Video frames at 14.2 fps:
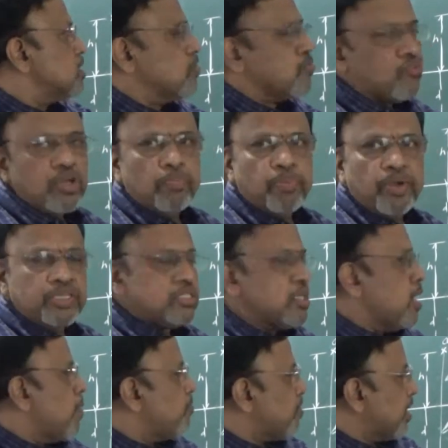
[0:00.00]
of
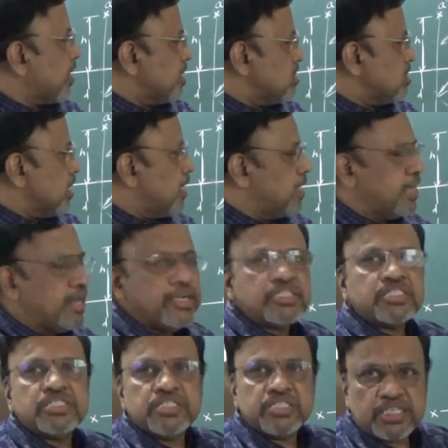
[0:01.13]
VPs, that is D
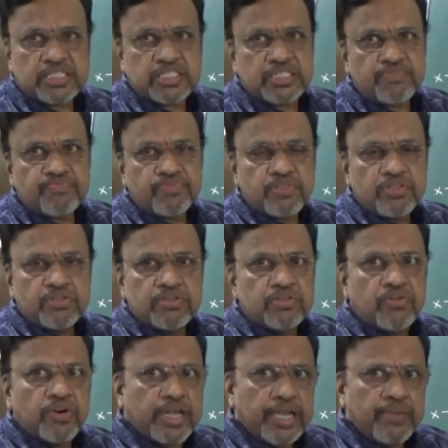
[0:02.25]
distances.
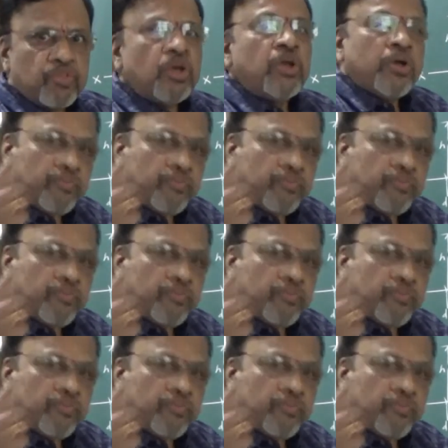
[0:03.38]
Okay.